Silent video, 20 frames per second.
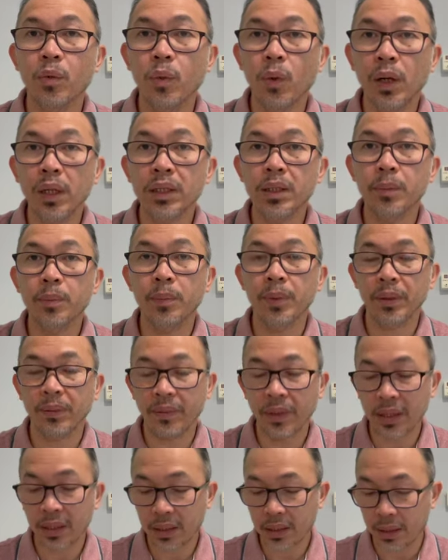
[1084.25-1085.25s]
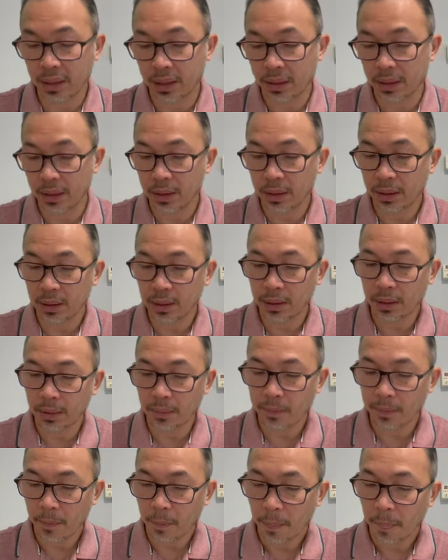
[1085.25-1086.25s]
was prevented.
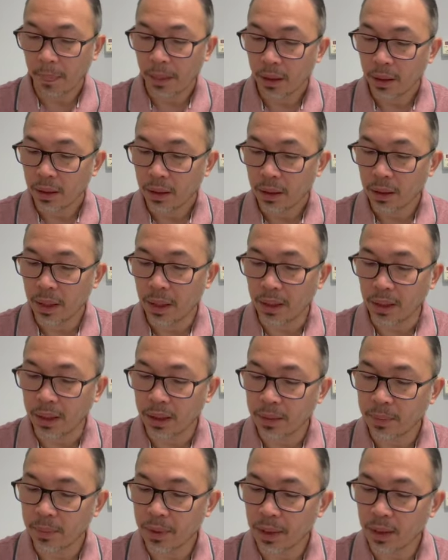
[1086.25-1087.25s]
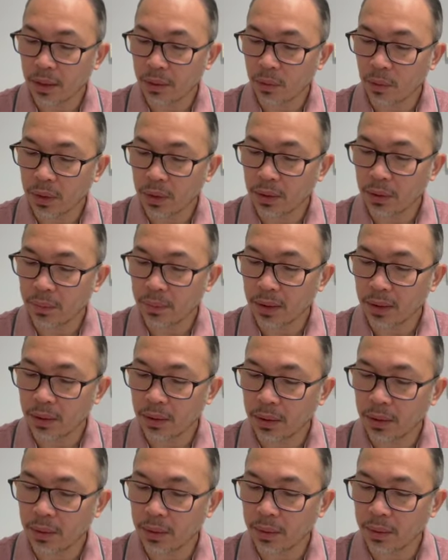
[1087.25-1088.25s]
Right, explain what you must
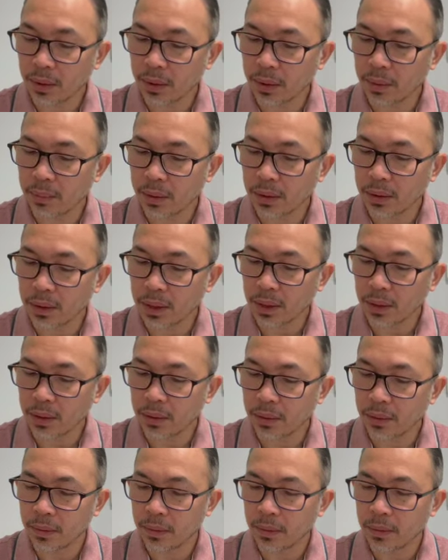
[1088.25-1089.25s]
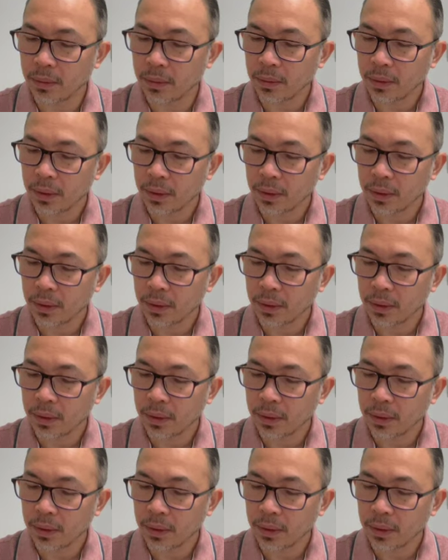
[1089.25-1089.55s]
do and must not do.